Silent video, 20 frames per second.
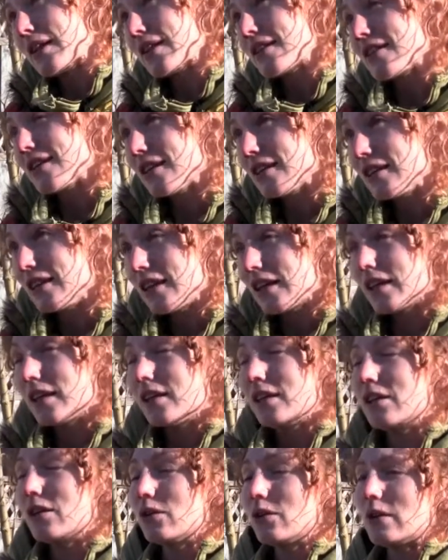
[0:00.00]

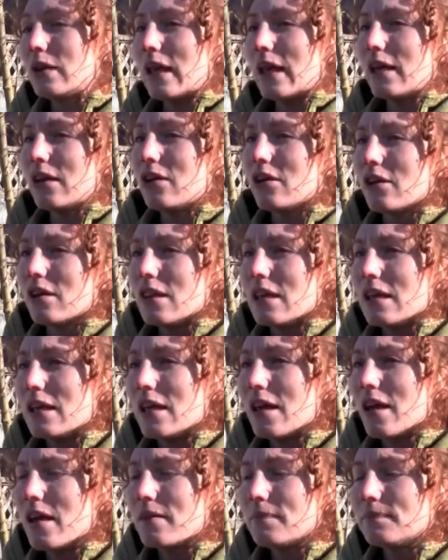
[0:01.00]
lasagna, you layer
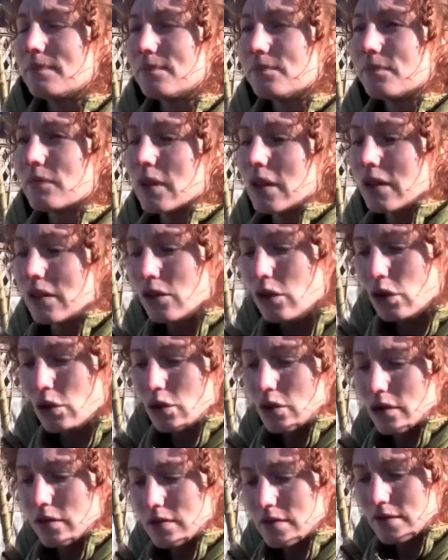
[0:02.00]
the
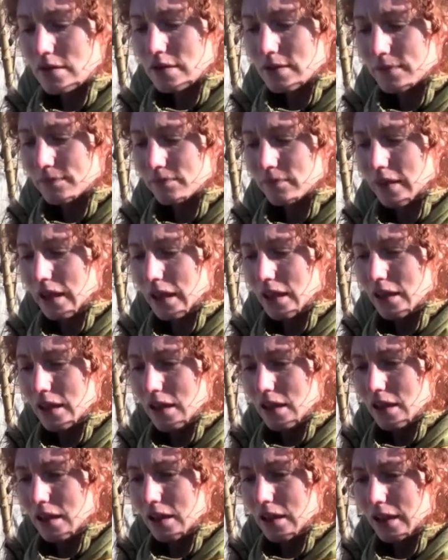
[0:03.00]
noodles and
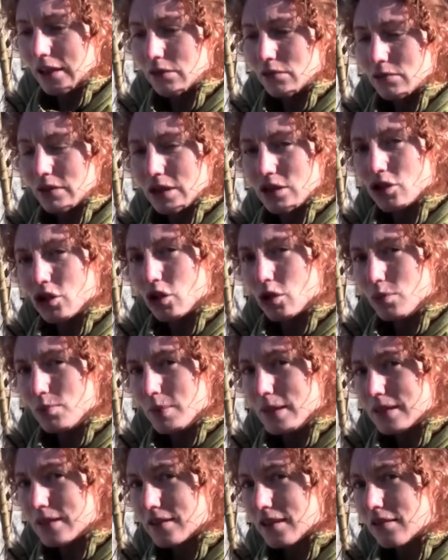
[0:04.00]
then the like rich
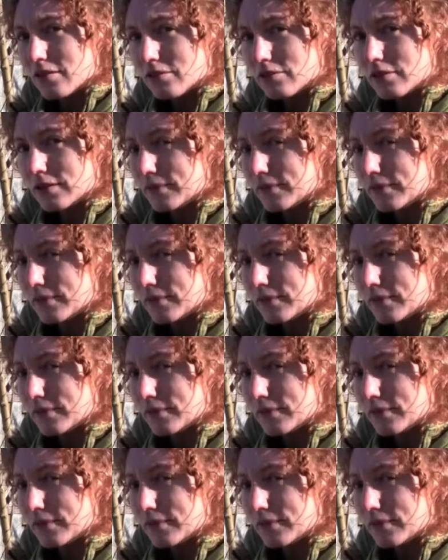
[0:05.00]
goopy stuff.